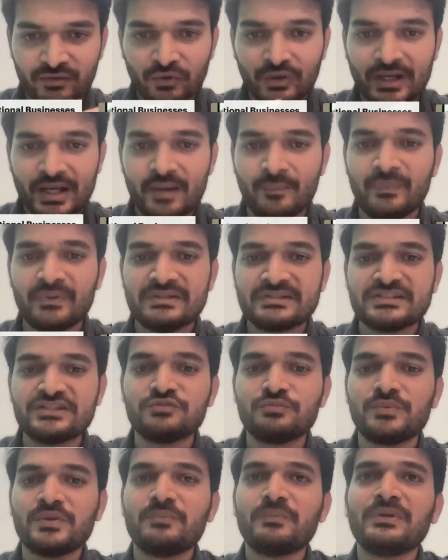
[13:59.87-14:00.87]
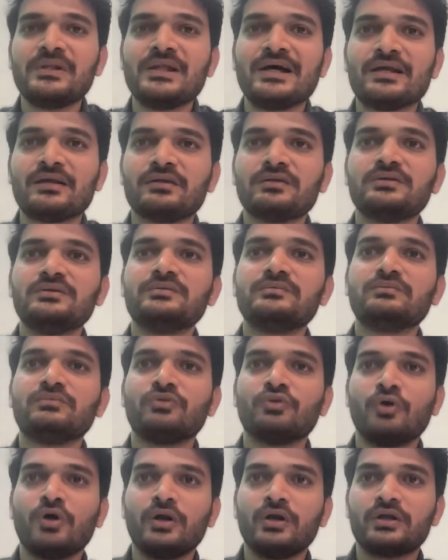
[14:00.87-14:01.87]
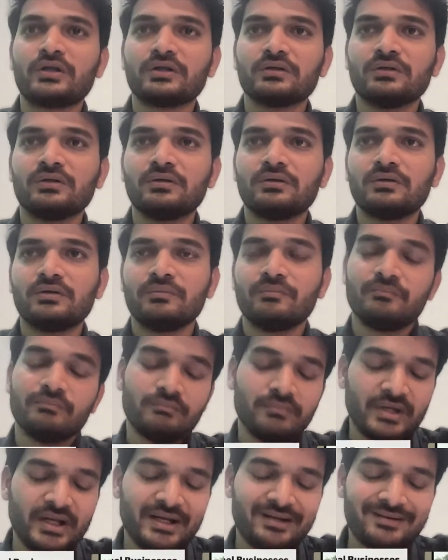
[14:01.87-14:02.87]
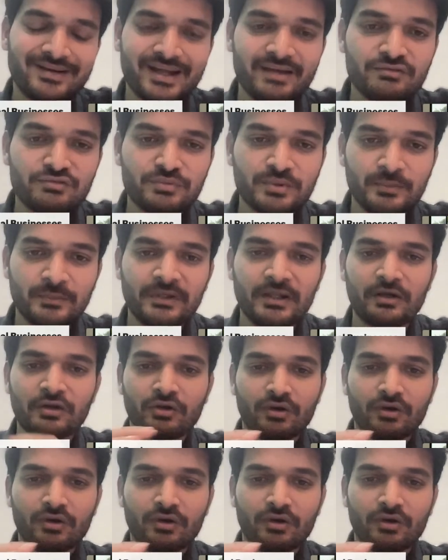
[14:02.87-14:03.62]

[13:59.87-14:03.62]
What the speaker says: What happens is people are not at times people are